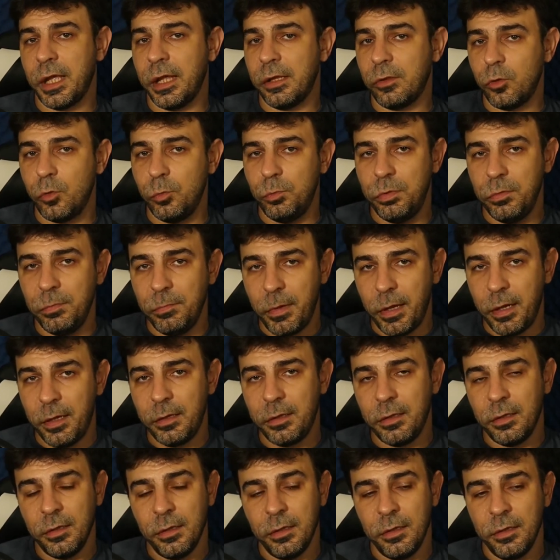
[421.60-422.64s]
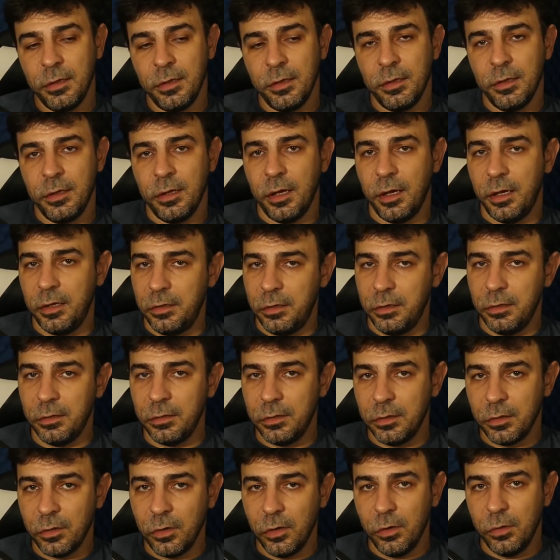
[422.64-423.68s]
had to be made a
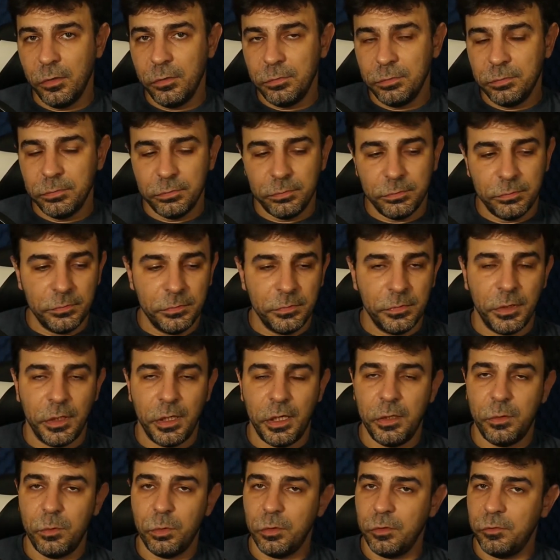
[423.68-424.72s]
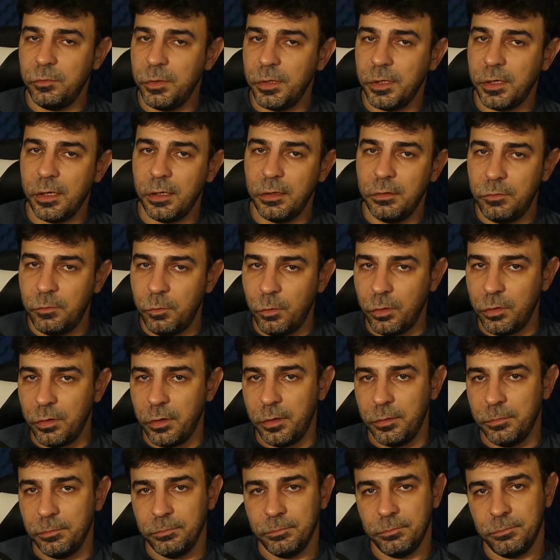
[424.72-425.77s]
year ago, it would have been
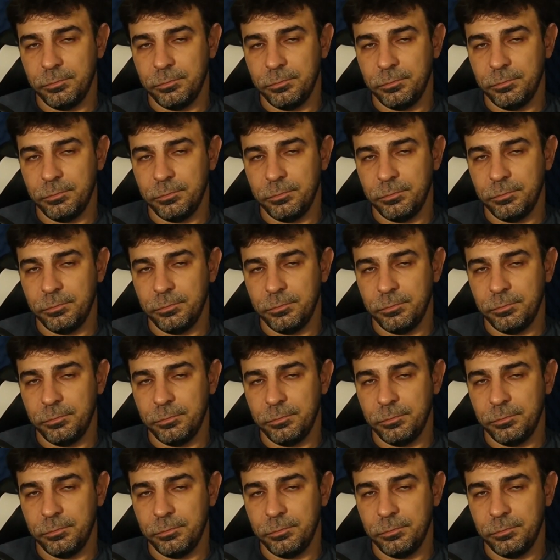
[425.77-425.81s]
California.